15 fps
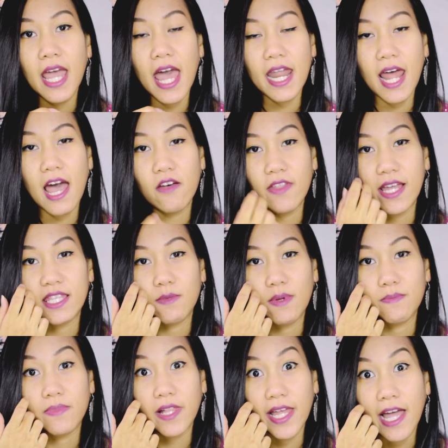and how that's
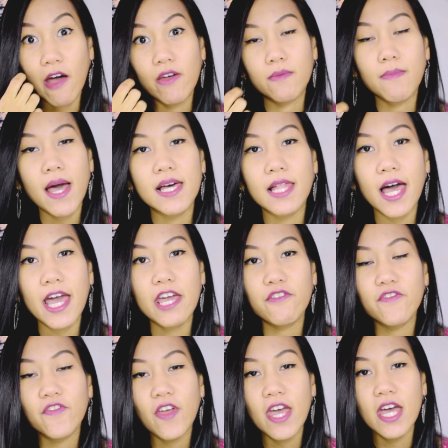been playing out in my
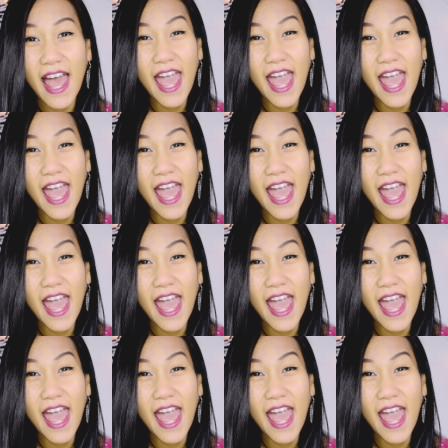life.